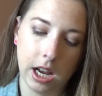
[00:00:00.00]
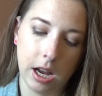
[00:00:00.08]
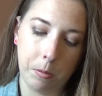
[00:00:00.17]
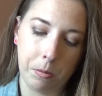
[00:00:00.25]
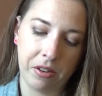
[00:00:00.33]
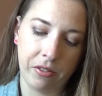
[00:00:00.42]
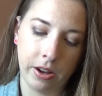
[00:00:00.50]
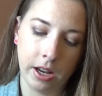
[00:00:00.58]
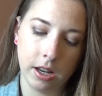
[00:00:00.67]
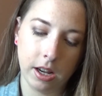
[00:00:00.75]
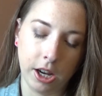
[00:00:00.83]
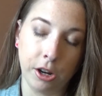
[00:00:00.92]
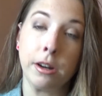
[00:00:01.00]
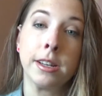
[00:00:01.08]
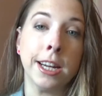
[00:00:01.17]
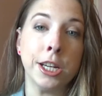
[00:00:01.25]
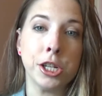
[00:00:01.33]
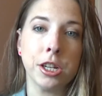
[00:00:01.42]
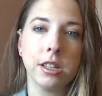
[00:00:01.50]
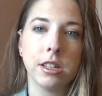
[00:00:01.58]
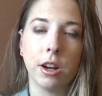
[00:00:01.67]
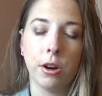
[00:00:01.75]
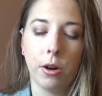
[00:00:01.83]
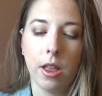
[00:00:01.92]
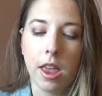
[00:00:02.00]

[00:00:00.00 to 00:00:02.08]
and prevent irritation. So